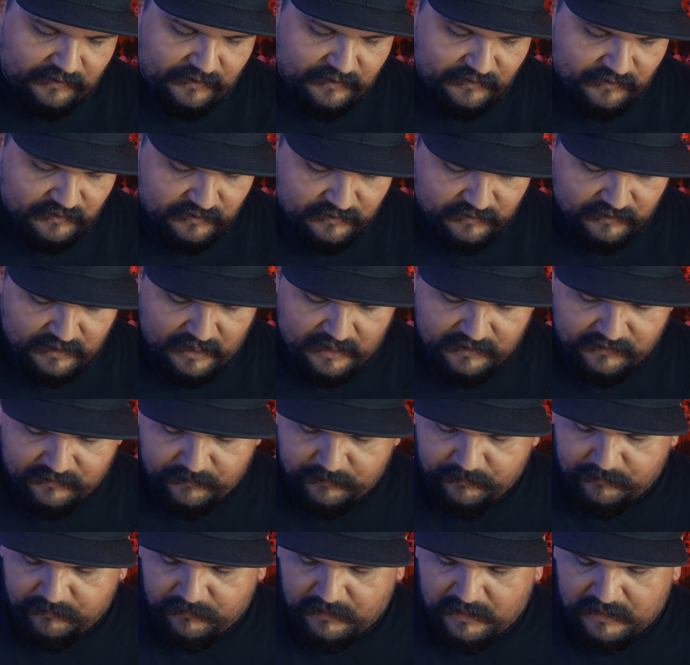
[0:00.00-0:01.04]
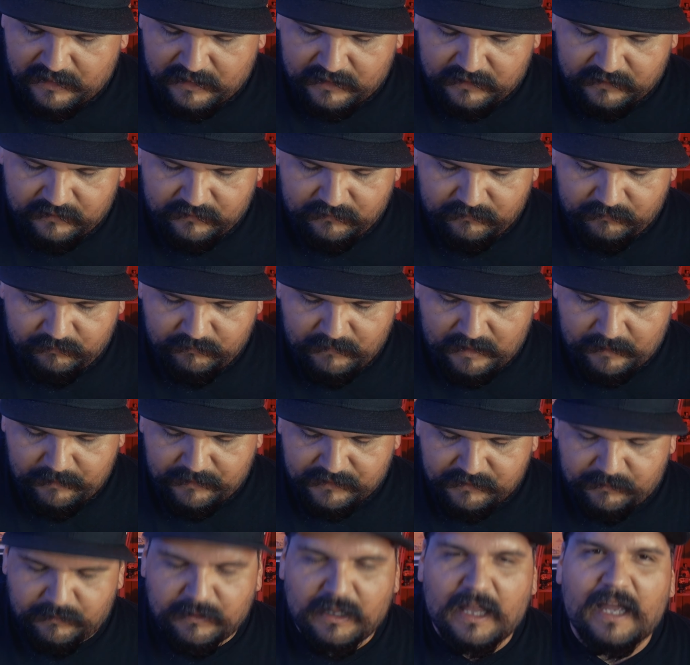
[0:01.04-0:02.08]
anything of this. It's got some, maybe
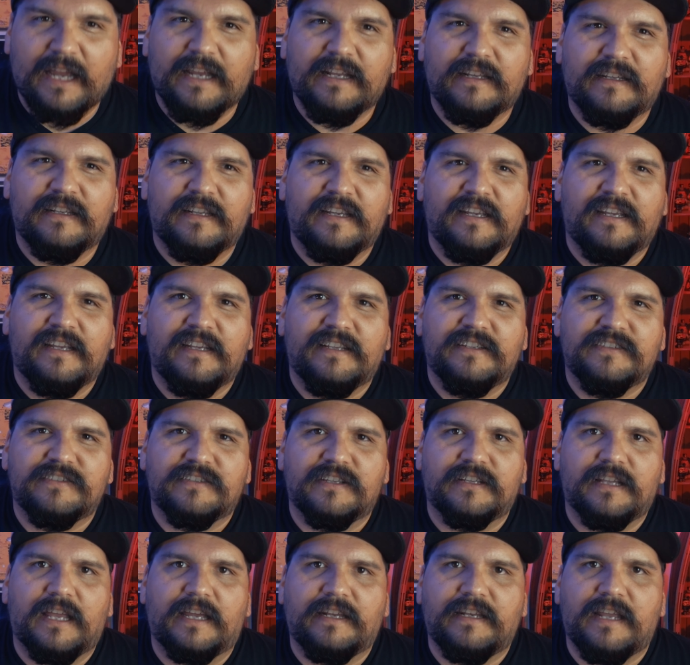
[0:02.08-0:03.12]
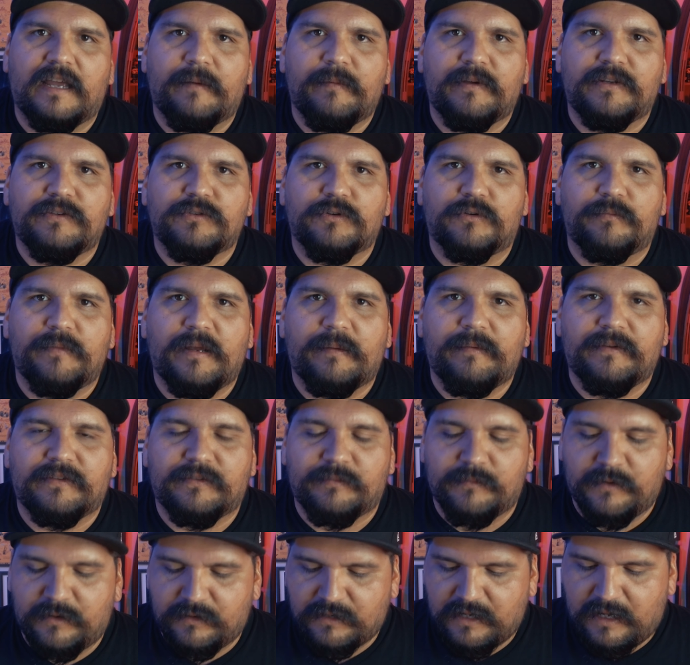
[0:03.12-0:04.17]
some sunlight damage, or maybe
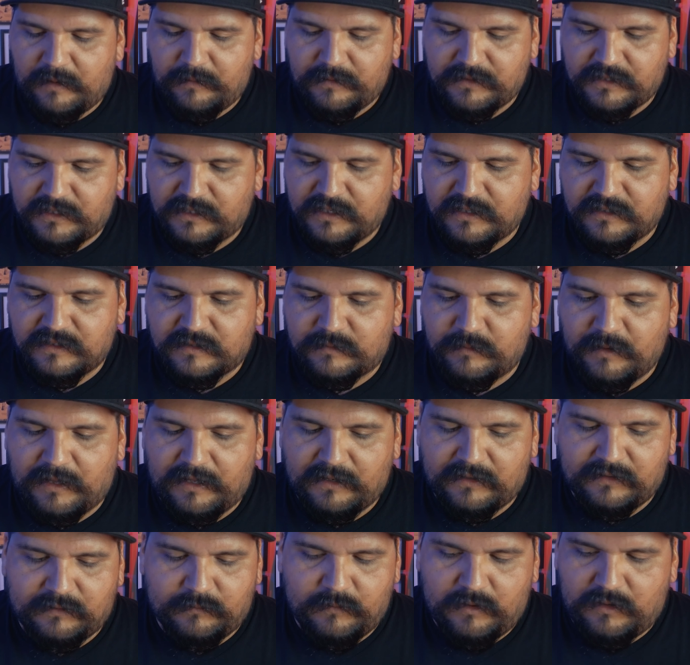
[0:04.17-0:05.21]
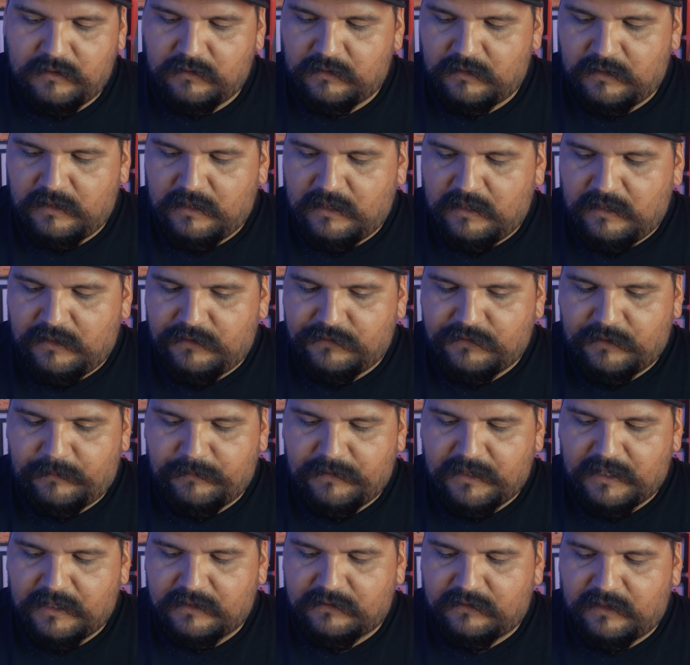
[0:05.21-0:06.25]
smoke damage. It doesn't smell like smoke, so I'm
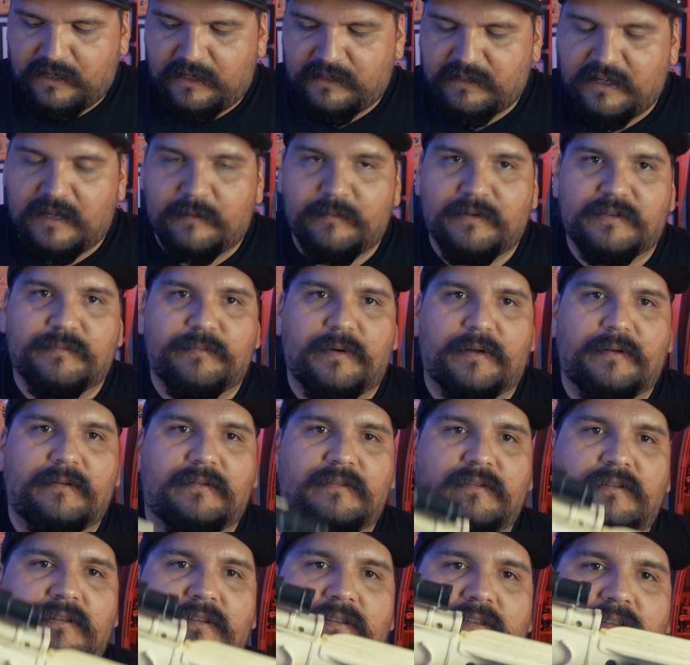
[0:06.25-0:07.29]
thinking it's light damage, but